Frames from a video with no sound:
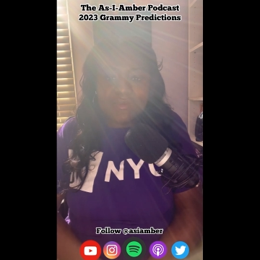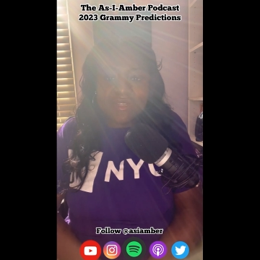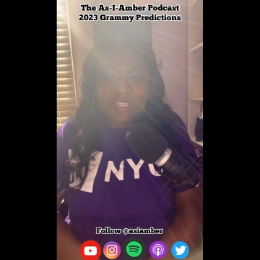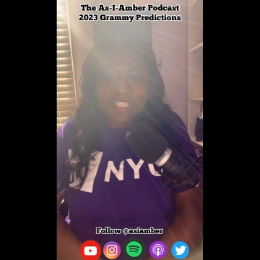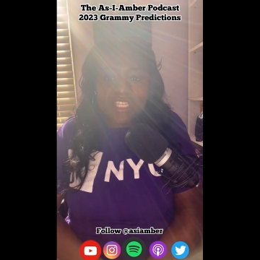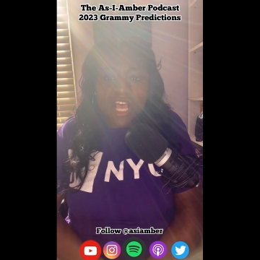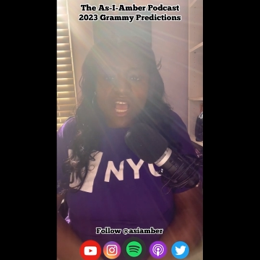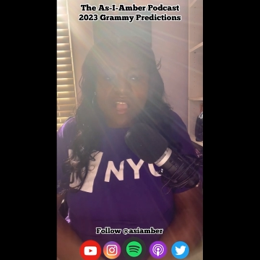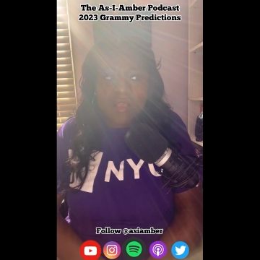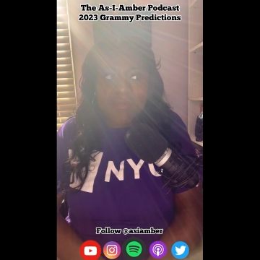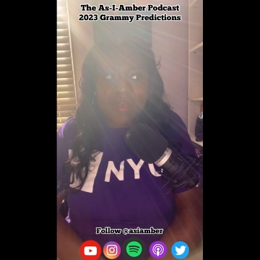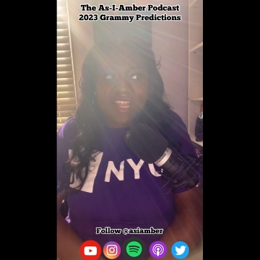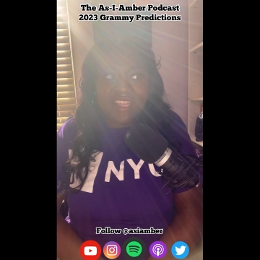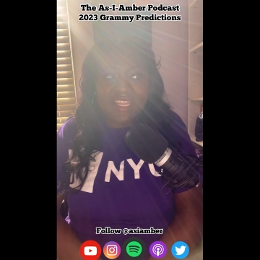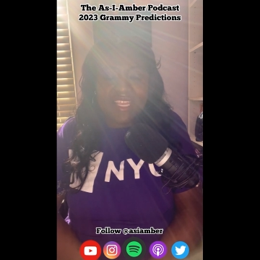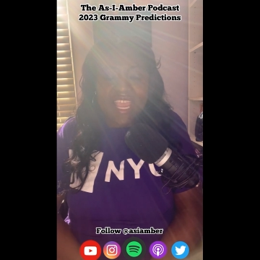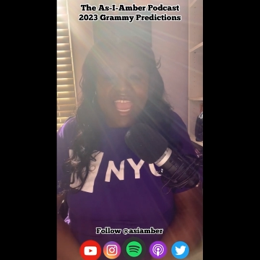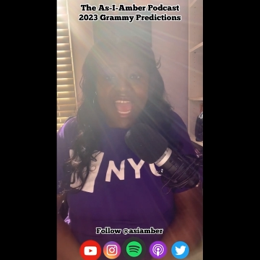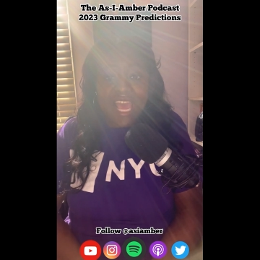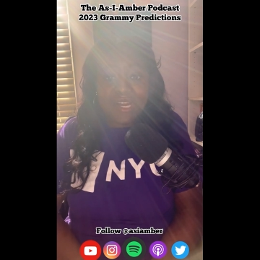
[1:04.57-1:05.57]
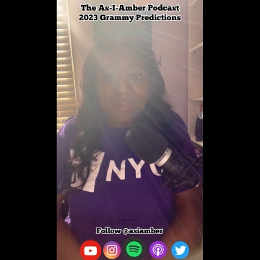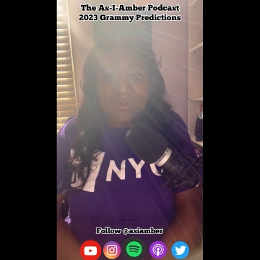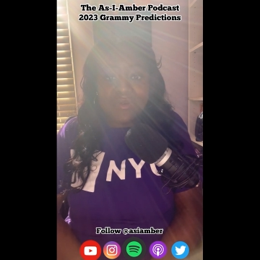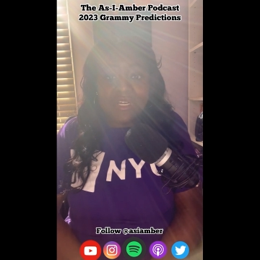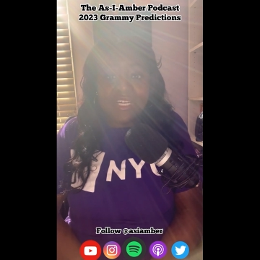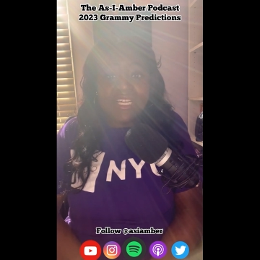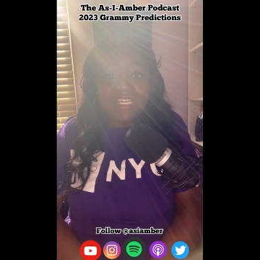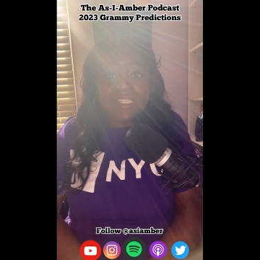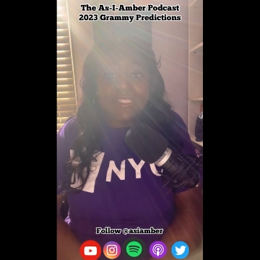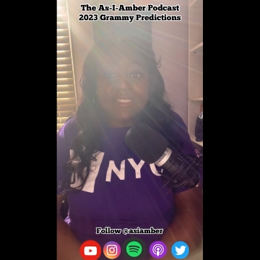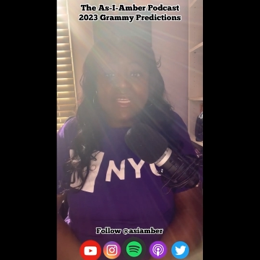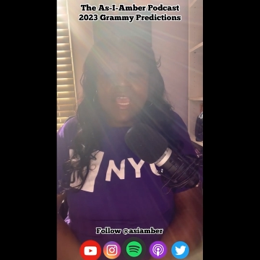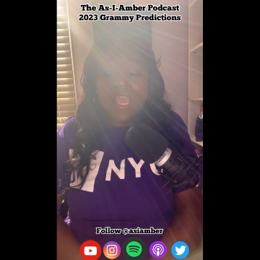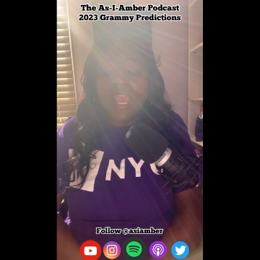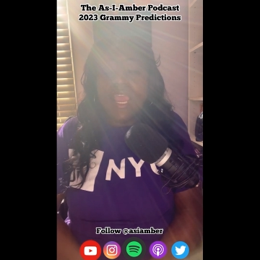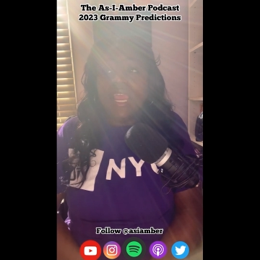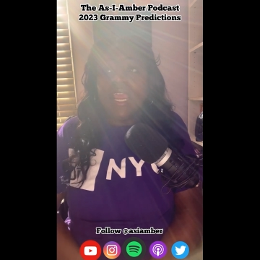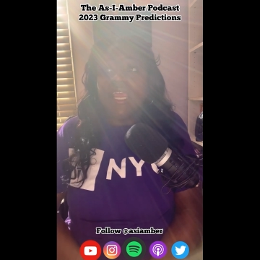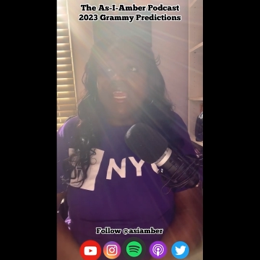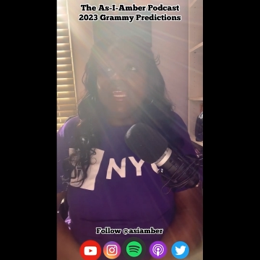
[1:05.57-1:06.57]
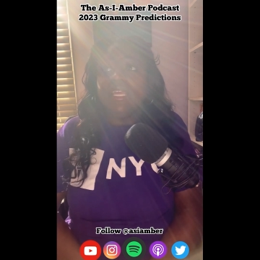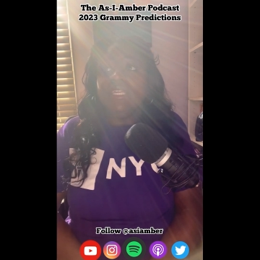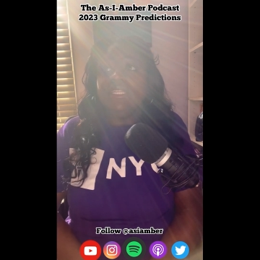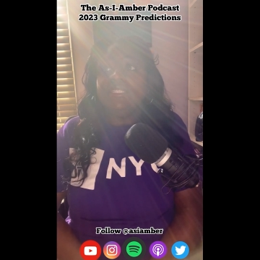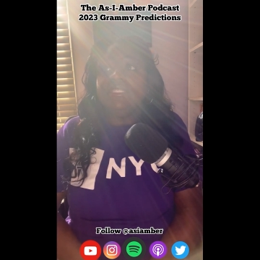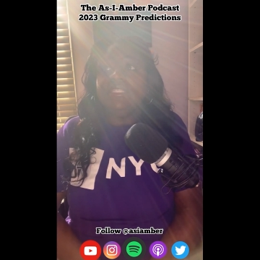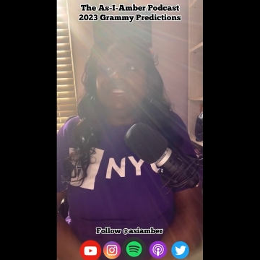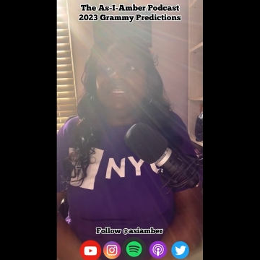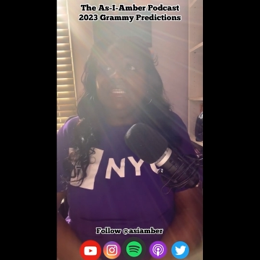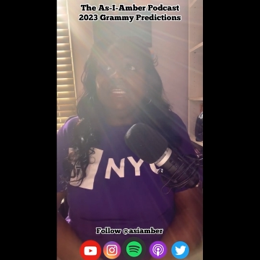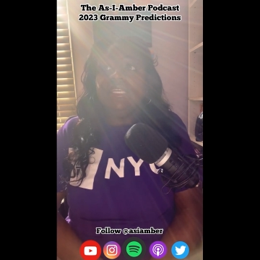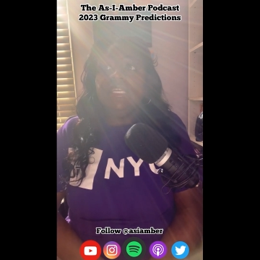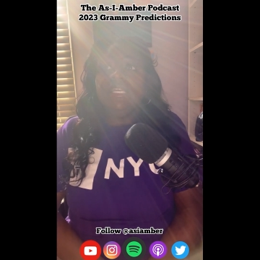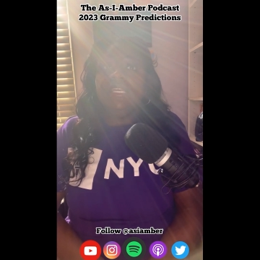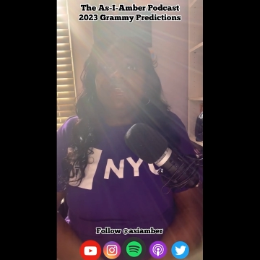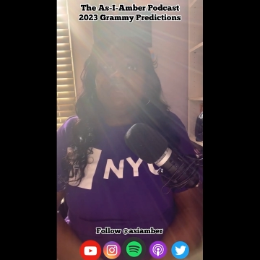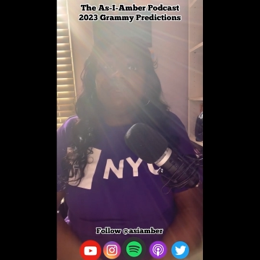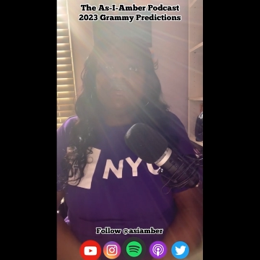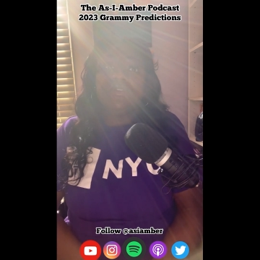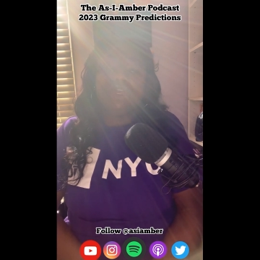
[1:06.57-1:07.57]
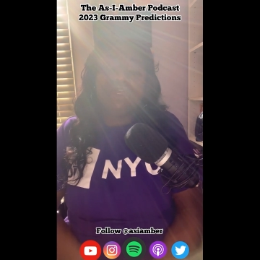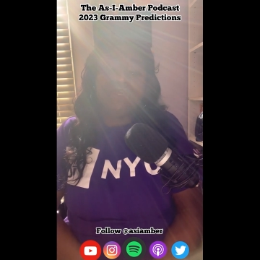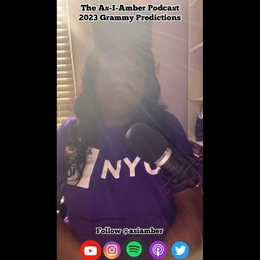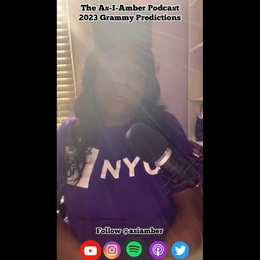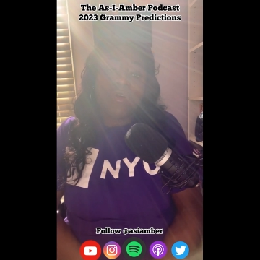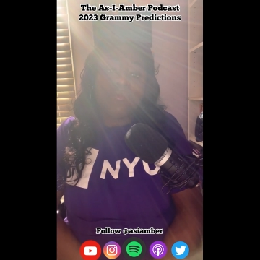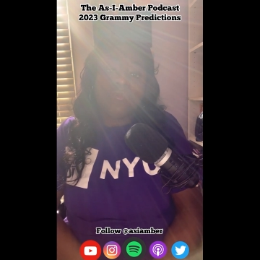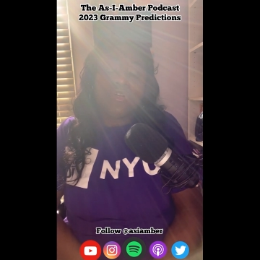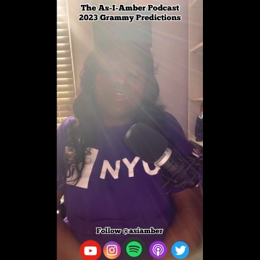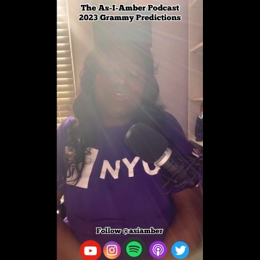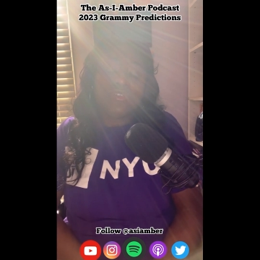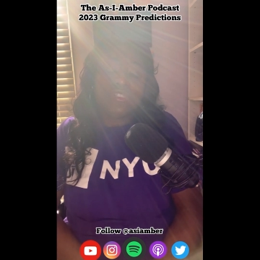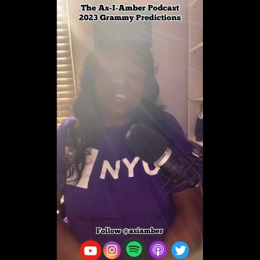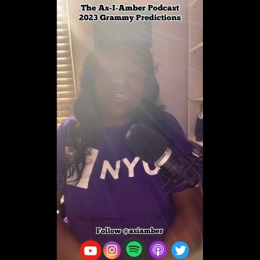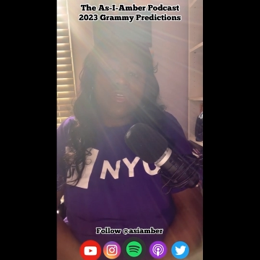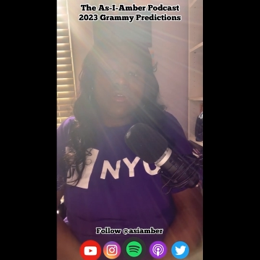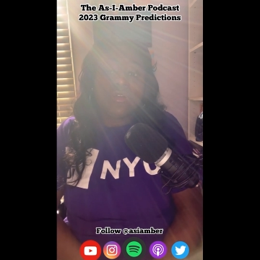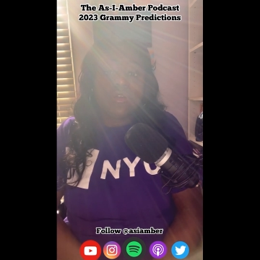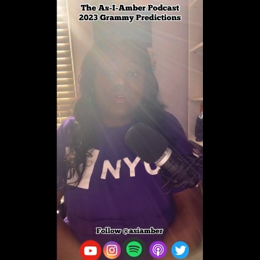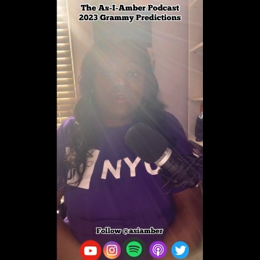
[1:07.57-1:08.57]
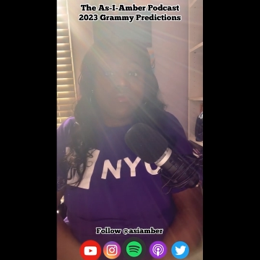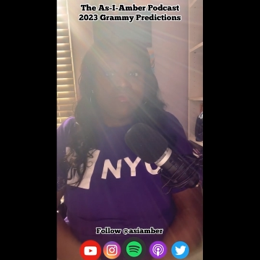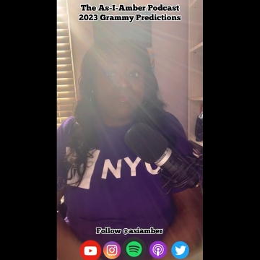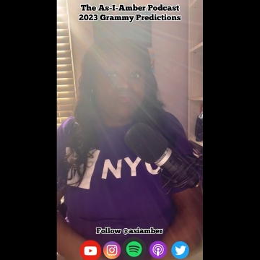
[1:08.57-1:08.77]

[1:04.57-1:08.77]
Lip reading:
(no speaker visible)